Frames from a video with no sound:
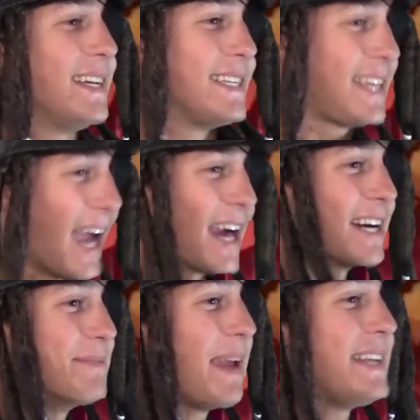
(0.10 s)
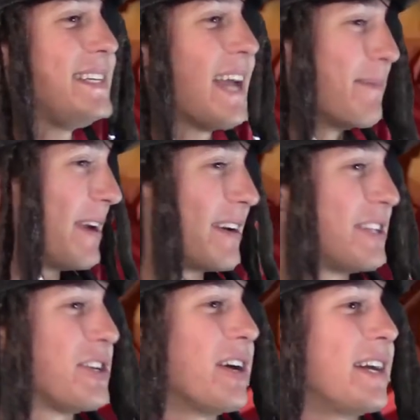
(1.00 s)
Yarr, matey, I'm here to
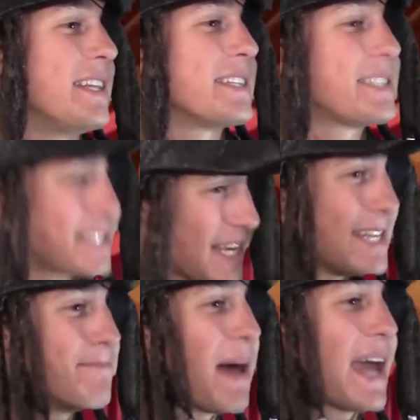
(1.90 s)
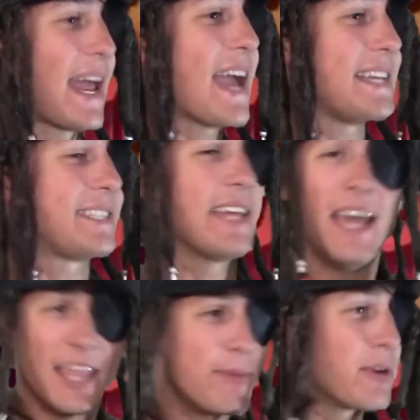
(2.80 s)
join the Steamworld
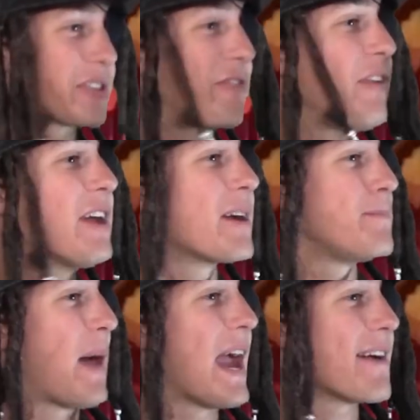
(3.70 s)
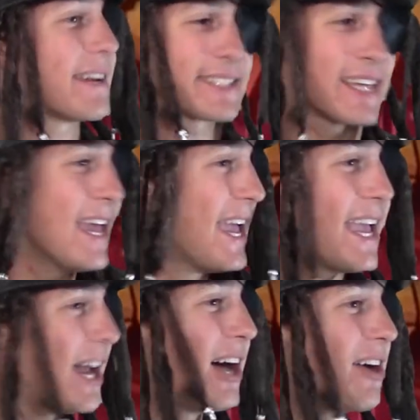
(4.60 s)
Heist, the most feared pirates
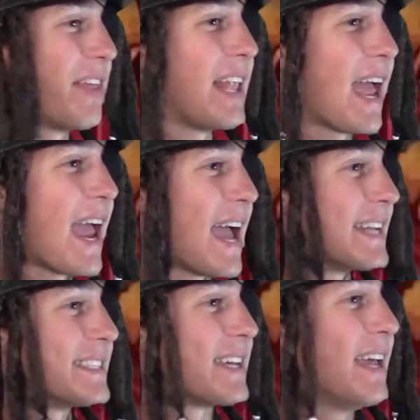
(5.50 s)
in all the land.